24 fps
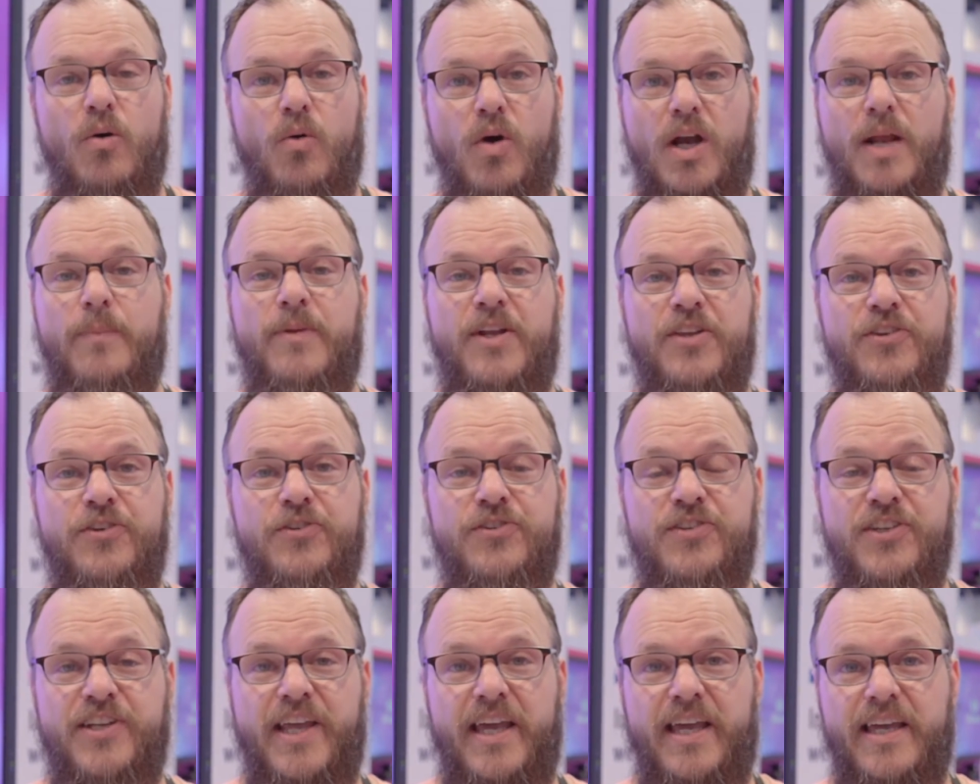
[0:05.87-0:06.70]
What I'm going
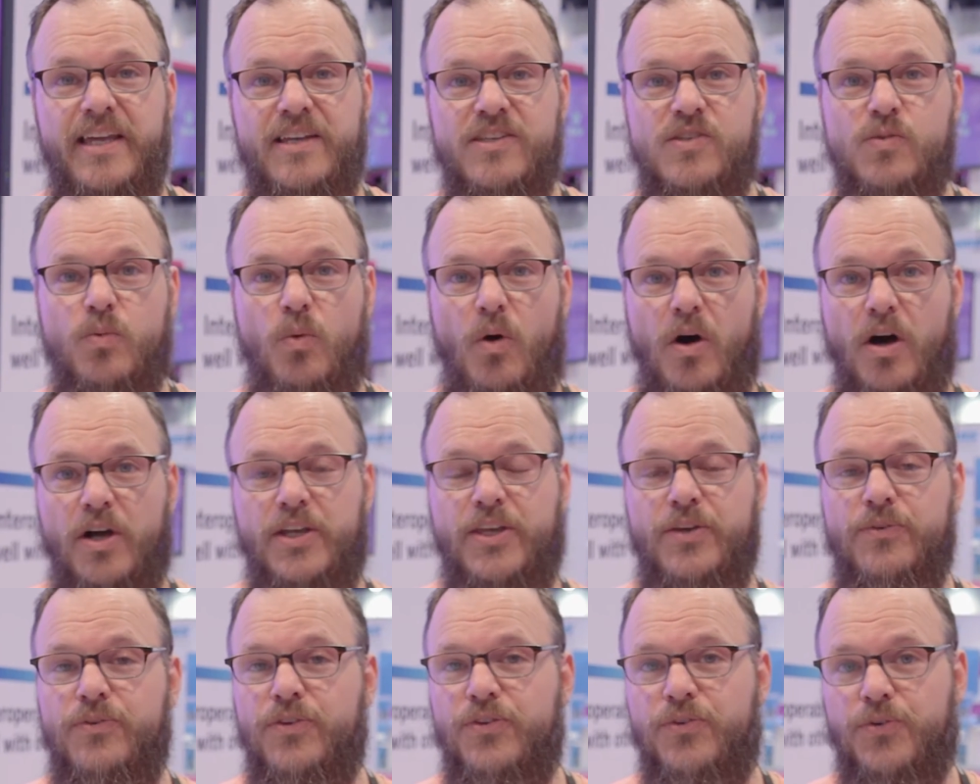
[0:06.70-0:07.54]
to do today is
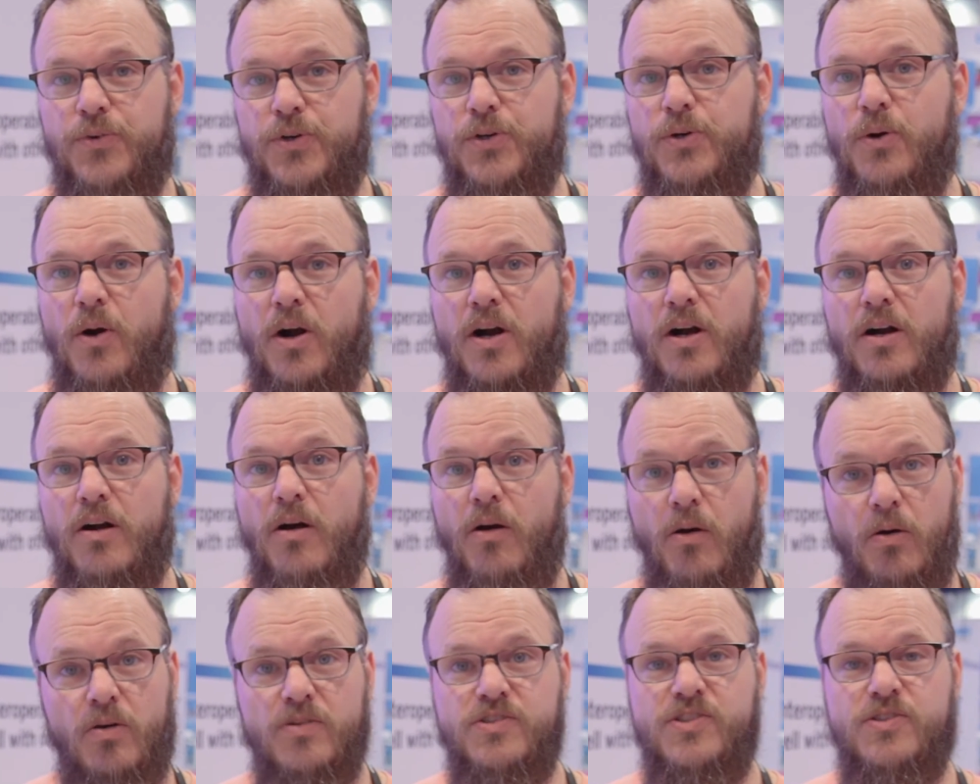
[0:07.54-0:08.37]
walk you through our
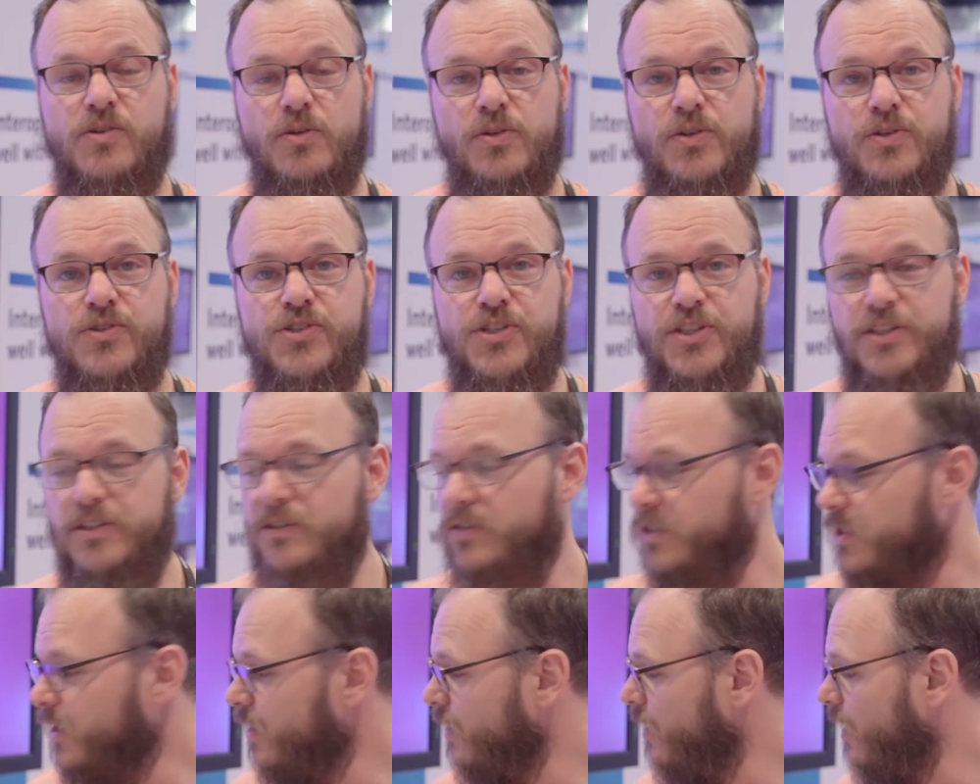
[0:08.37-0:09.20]
whole
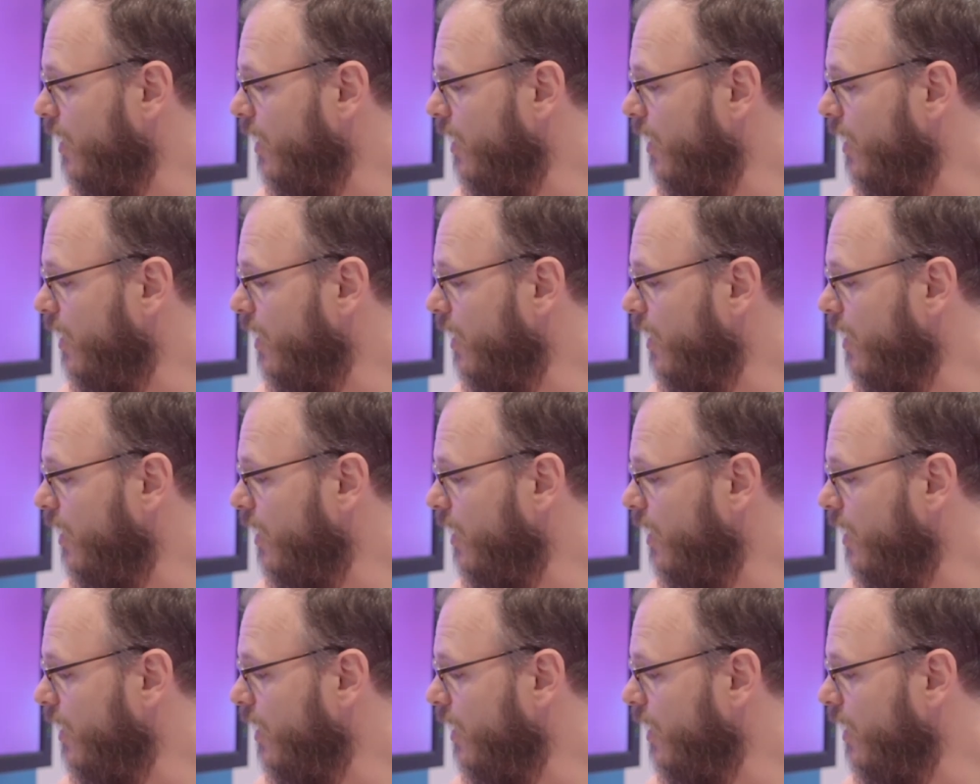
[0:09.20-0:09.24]
solution,